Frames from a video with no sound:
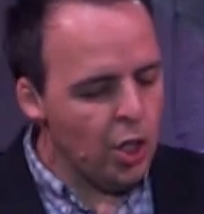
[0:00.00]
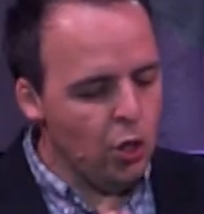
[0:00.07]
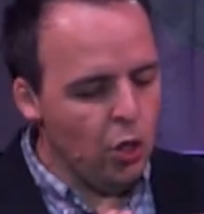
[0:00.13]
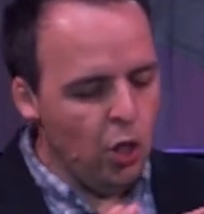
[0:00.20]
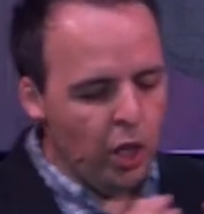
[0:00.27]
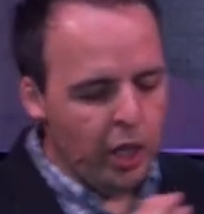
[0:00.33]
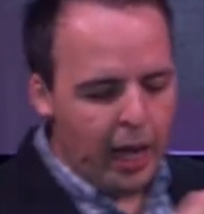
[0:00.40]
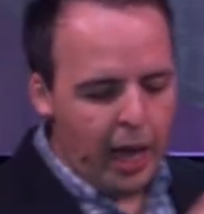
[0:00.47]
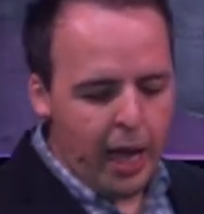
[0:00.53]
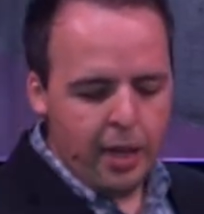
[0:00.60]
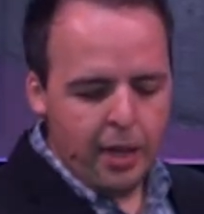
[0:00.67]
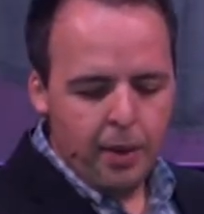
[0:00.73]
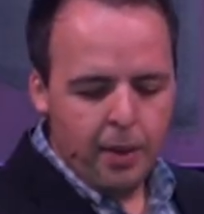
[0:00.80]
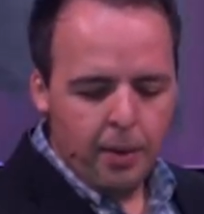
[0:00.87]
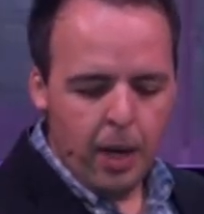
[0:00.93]
you look
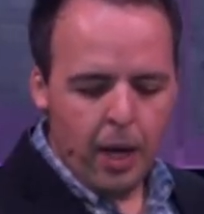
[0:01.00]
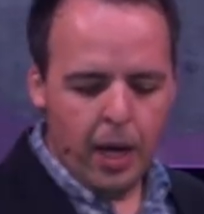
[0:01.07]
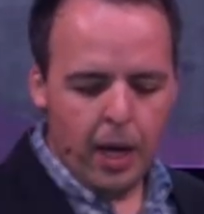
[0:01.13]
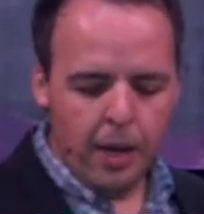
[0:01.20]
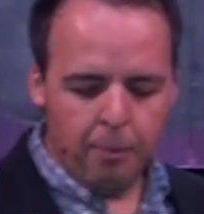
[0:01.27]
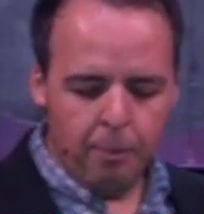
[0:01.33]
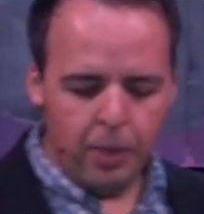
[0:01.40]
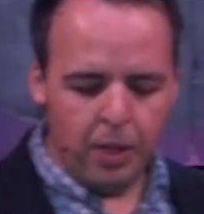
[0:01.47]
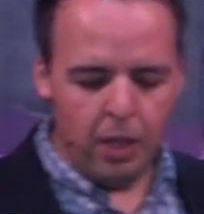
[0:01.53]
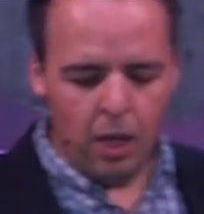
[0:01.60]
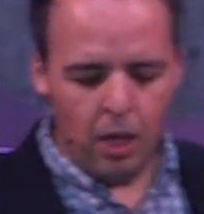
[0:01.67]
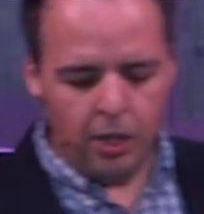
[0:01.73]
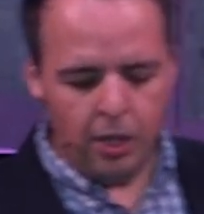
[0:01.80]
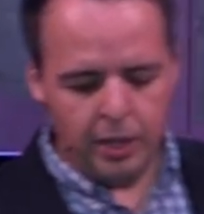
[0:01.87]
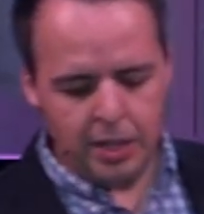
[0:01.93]
at
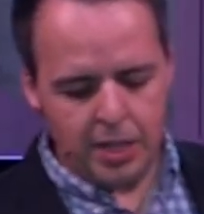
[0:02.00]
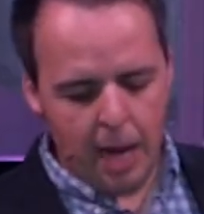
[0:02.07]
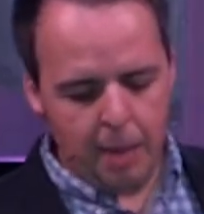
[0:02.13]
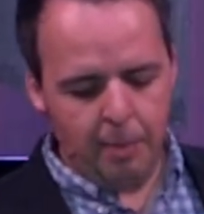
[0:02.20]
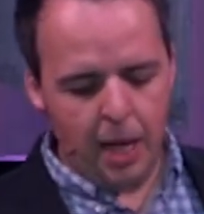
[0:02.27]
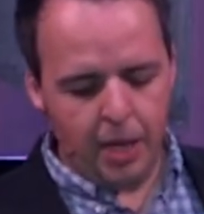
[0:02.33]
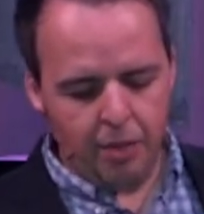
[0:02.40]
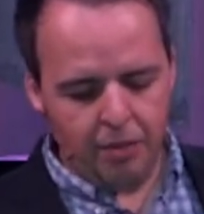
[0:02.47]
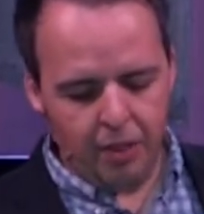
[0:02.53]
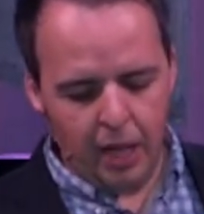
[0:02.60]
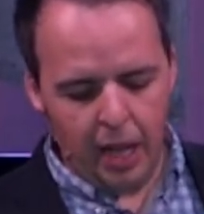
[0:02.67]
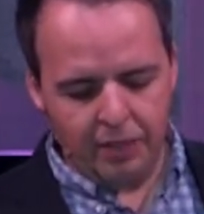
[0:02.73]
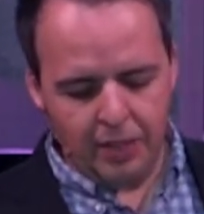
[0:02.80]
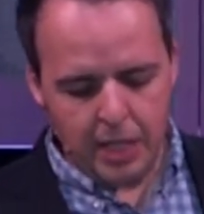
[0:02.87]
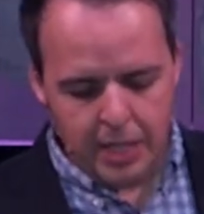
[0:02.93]
the timeline of your
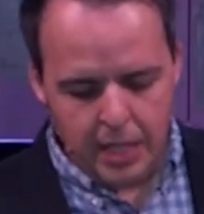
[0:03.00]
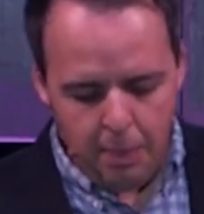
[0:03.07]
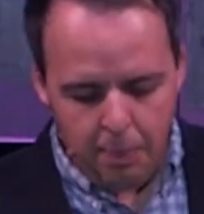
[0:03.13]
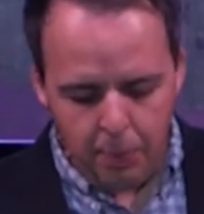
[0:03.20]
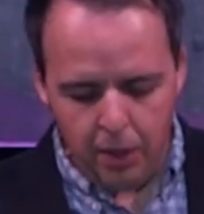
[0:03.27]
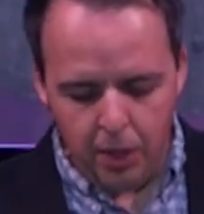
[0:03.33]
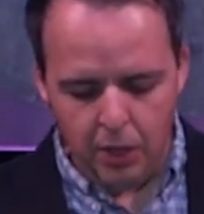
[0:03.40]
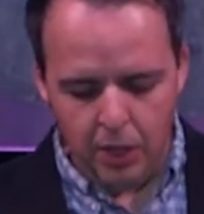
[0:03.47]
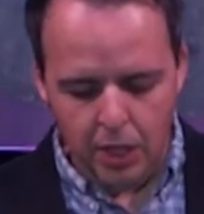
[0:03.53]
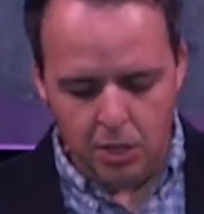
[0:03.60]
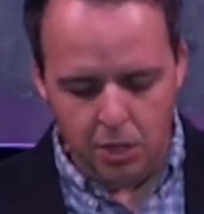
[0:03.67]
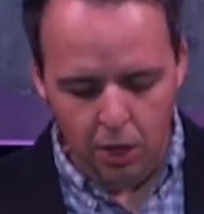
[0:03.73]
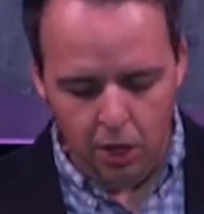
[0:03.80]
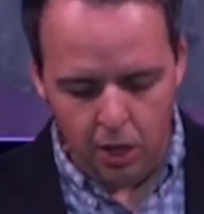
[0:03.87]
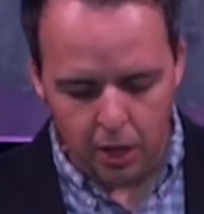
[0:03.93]
life, the deeper you need
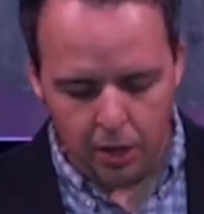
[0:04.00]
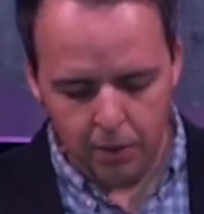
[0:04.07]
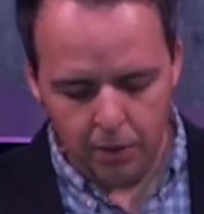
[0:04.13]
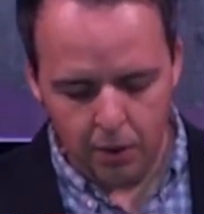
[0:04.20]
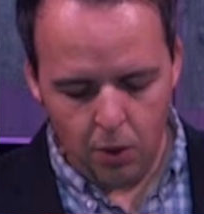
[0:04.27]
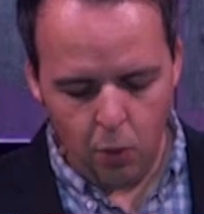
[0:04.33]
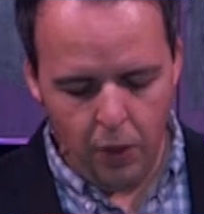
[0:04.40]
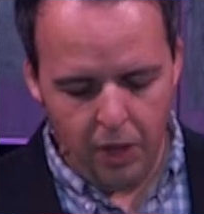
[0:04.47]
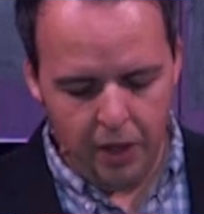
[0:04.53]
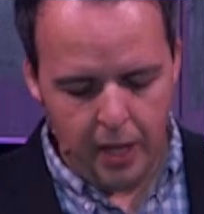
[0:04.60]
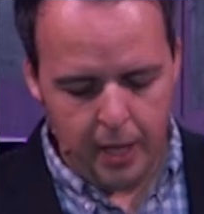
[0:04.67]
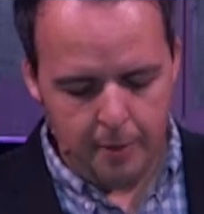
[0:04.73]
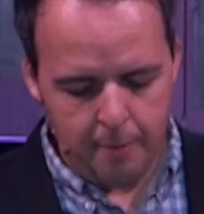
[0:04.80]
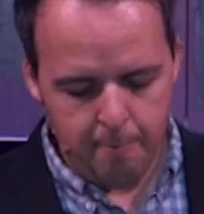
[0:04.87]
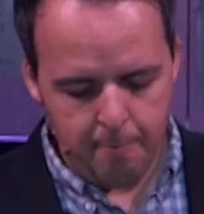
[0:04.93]
to look
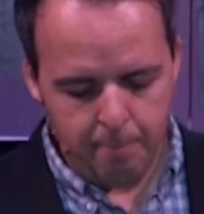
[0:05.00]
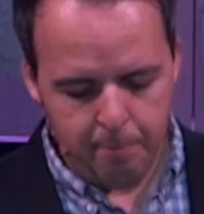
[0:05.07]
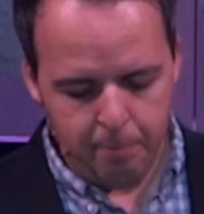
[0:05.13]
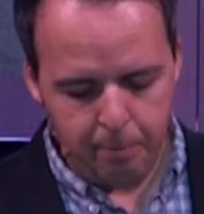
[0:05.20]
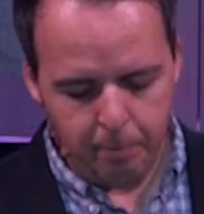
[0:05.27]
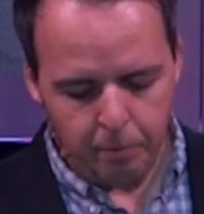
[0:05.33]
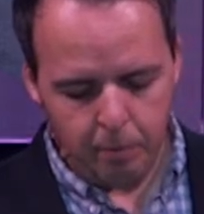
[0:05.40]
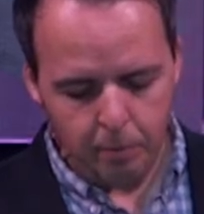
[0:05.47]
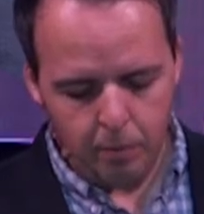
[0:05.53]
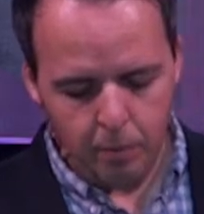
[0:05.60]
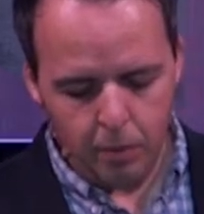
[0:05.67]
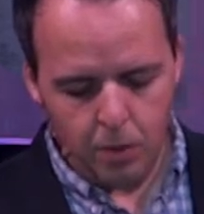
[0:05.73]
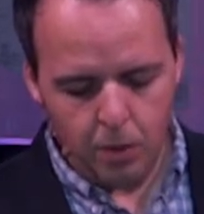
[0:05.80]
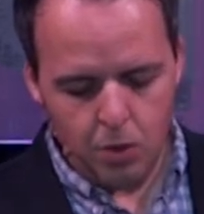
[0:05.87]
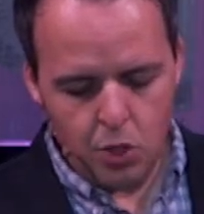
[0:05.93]
within.
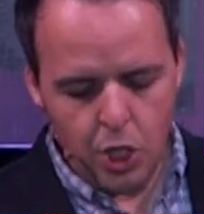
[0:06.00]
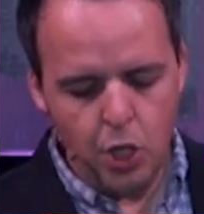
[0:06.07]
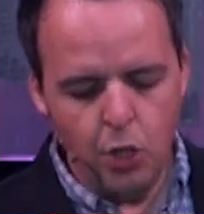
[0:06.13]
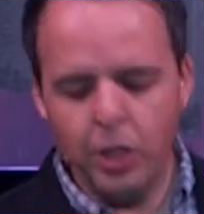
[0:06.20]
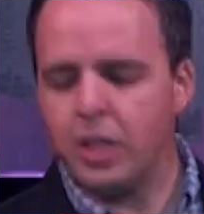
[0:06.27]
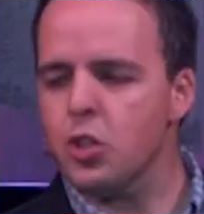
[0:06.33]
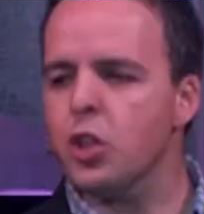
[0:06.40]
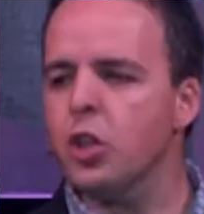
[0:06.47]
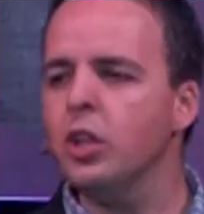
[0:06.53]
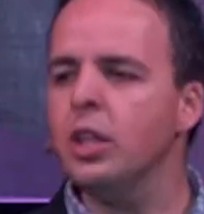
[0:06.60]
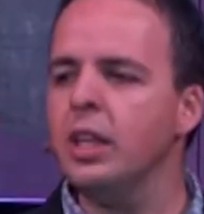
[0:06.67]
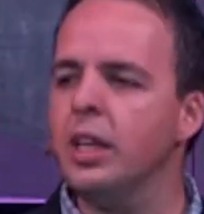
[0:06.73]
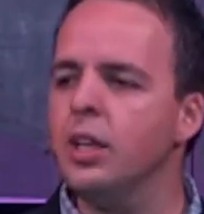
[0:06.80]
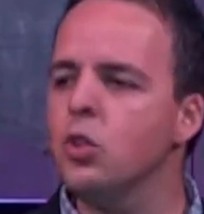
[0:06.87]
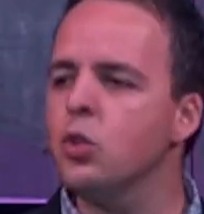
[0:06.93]
See, you can
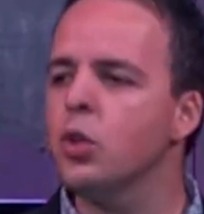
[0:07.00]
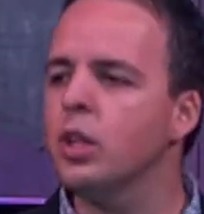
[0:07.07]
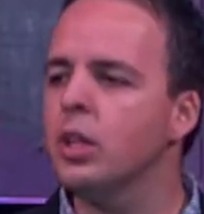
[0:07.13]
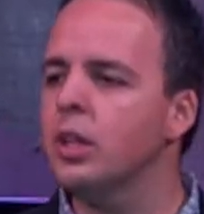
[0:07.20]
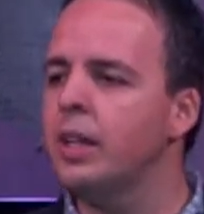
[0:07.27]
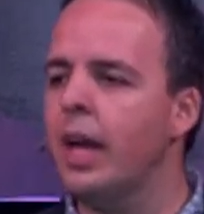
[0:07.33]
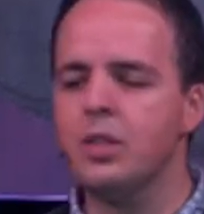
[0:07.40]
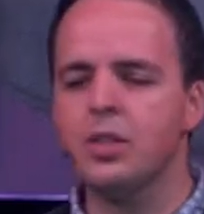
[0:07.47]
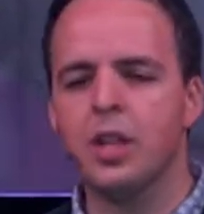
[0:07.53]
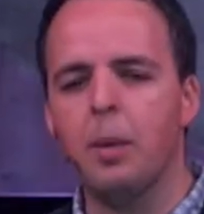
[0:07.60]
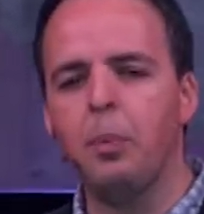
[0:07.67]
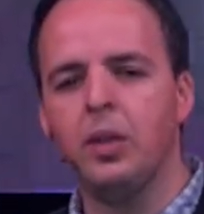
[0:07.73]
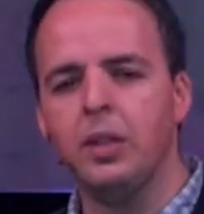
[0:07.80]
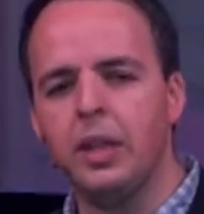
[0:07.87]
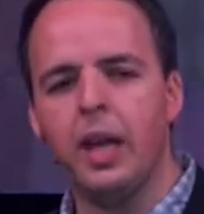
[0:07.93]
certainly endure the next
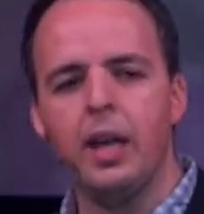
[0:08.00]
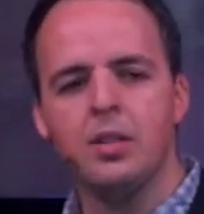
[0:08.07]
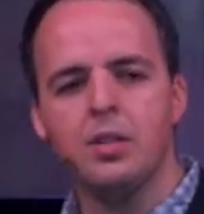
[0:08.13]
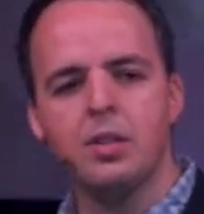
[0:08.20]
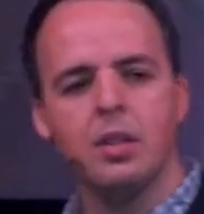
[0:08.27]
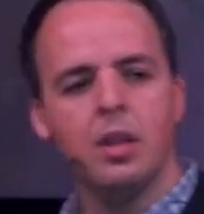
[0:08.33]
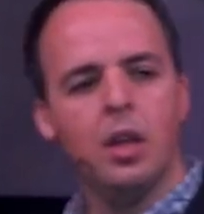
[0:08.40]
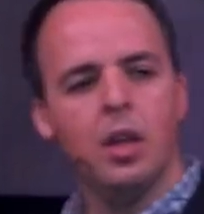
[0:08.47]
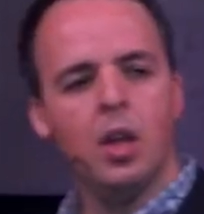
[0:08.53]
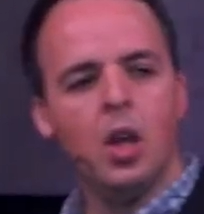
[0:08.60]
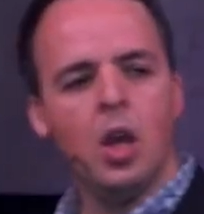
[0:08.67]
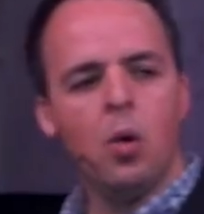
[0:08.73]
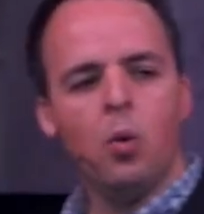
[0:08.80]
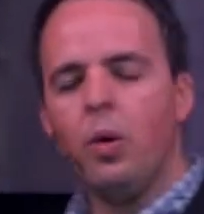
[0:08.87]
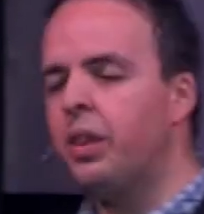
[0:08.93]
couple of days
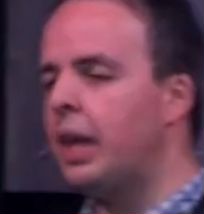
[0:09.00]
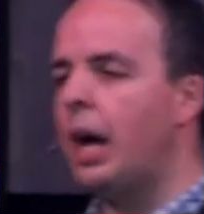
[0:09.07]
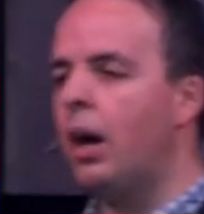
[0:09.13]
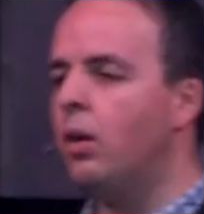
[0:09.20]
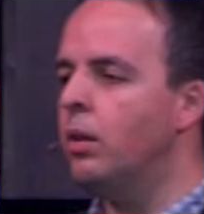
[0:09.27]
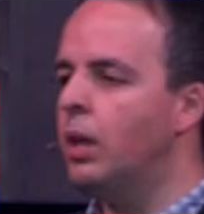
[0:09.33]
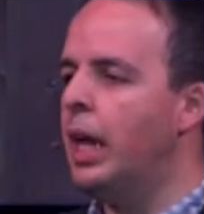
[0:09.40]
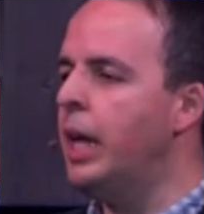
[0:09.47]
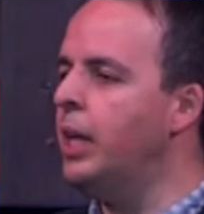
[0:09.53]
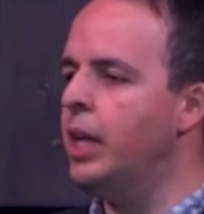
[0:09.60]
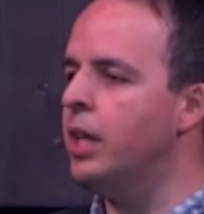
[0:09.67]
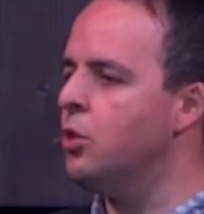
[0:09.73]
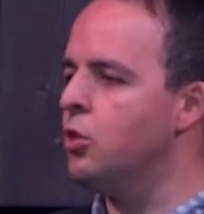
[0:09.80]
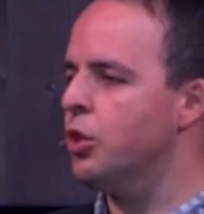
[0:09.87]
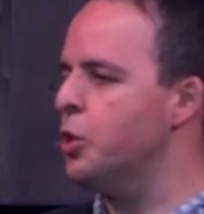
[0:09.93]
without any
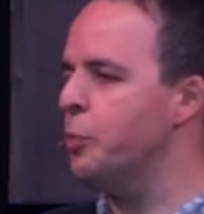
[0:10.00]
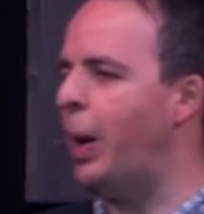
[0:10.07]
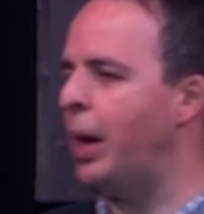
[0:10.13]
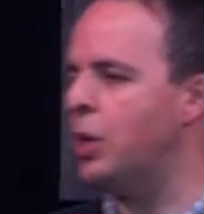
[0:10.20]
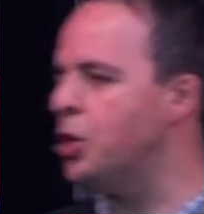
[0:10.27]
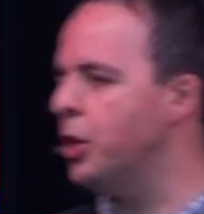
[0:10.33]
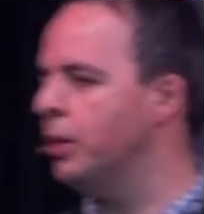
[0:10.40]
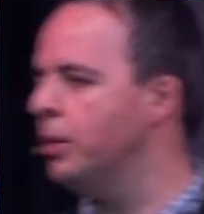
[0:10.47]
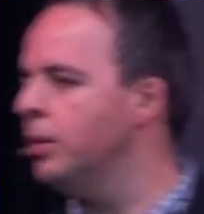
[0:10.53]
introspection.